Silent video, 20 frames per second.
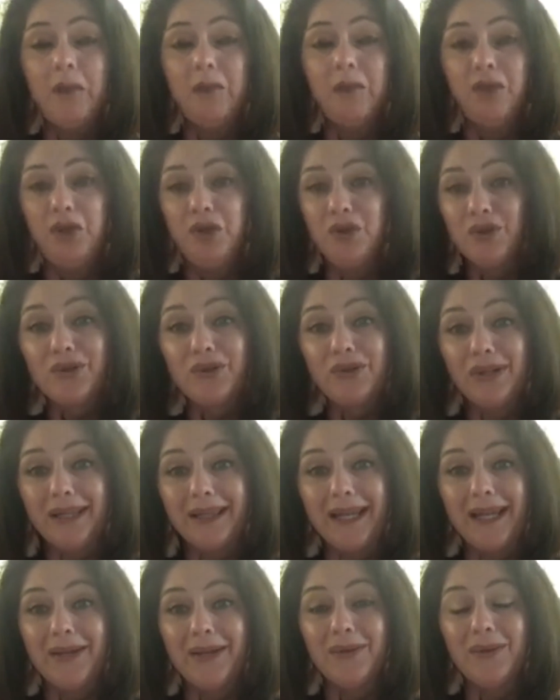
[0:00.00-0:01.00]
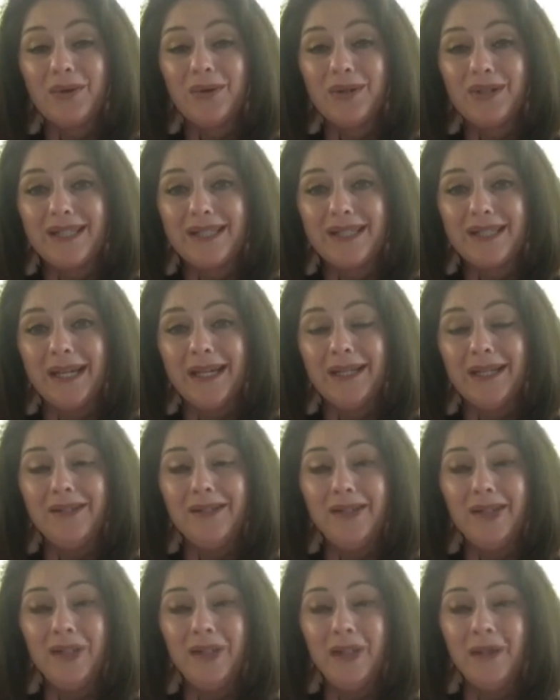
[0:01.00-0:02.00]
Usually landlords
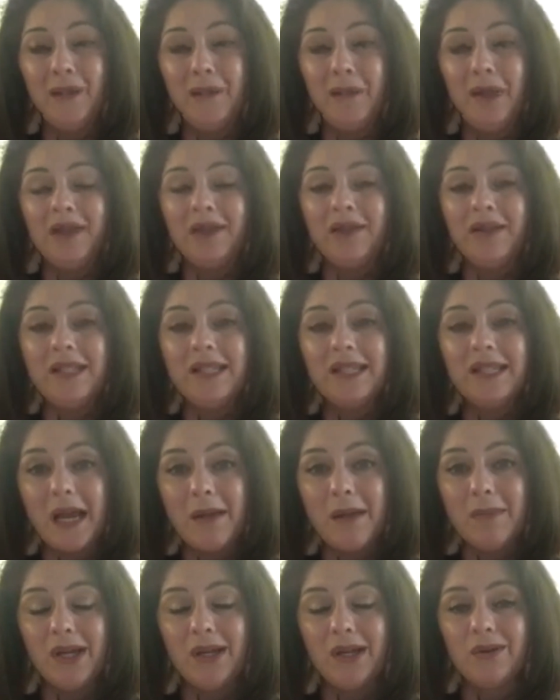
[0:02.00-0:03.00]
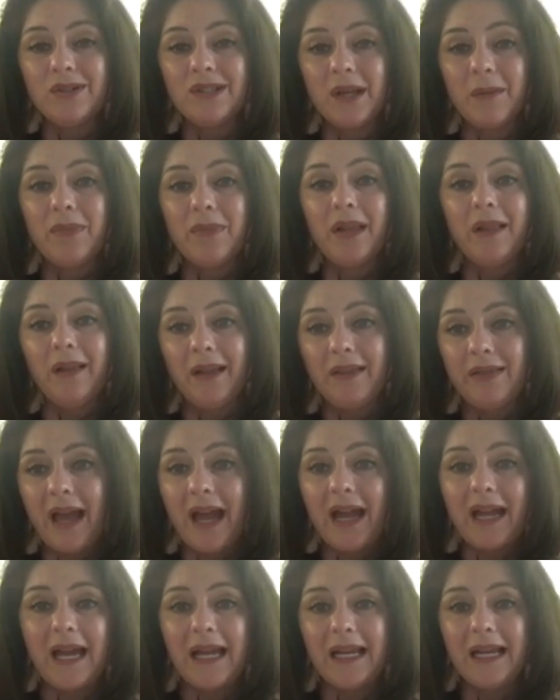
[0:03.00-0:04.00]
send, a monthly statement or something like
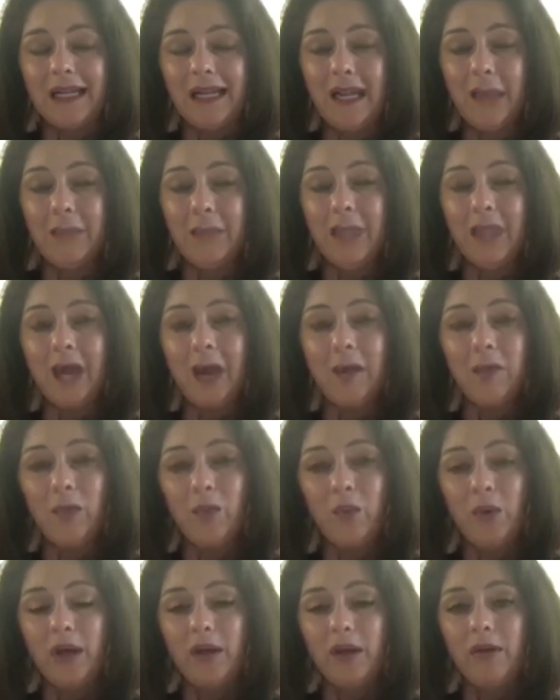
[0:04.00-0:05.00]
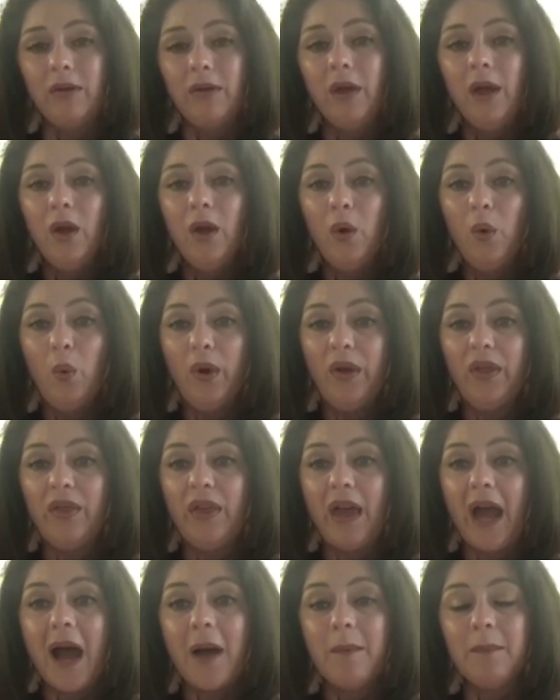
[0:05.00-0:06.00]
that, kind of keeping up with
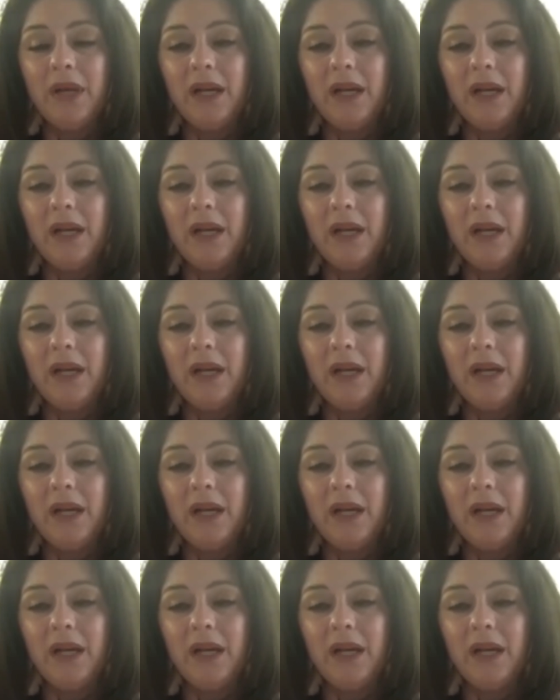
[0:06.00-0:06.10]
that.